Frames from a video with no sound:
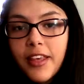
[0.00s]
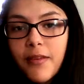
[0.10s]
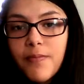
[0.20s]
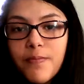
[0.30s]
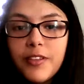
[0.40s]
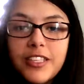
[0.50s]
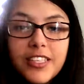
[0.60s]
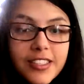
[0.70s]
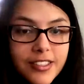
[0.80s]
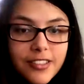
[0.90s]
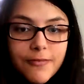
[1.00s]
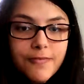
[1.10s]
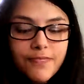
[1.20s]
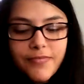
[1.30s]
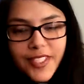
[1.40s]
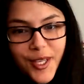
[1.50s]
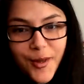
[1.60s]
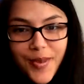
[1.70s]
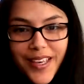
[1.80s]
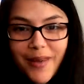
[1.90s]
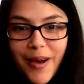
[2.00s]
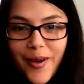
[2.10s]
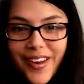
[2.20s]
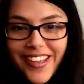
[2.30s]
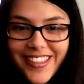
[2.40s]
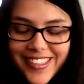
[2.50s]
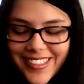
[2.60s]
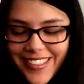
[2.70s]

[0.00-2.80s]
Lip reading: them, please tell me about it.